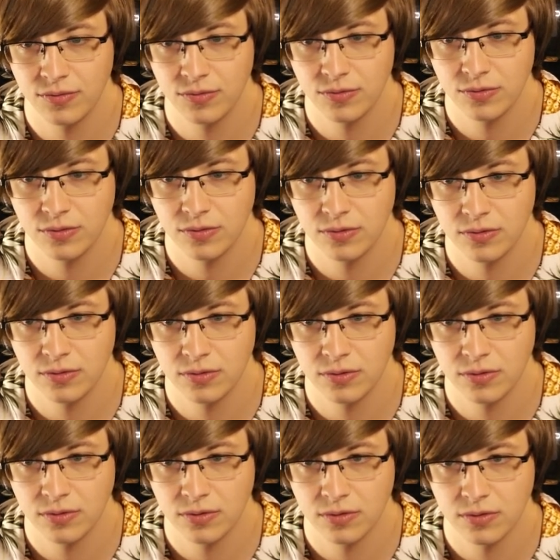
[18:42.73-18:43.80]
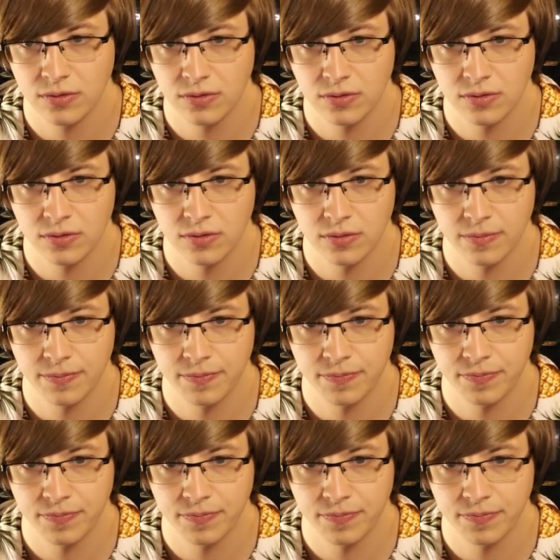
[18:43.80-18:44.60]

Nothing is said.